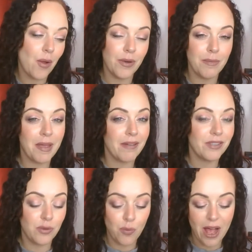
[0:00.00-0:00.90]
only be
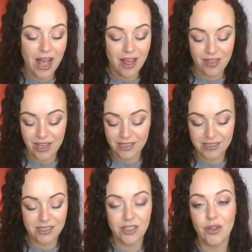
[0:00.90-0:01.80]
able to wear
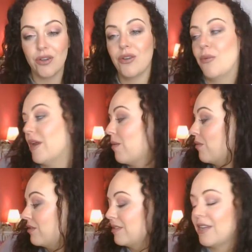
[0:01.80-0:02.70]
this look when I
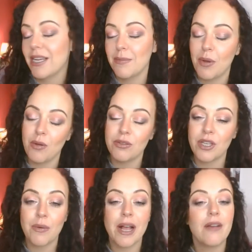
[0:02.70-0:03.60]
want like a bold
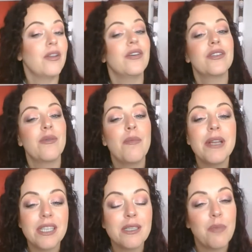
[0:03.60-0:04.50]
going out look. So I'm a
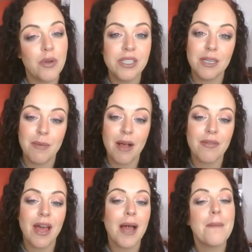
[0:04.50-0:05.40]
bit disappointed
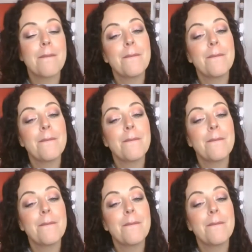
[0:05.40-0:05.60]
about that.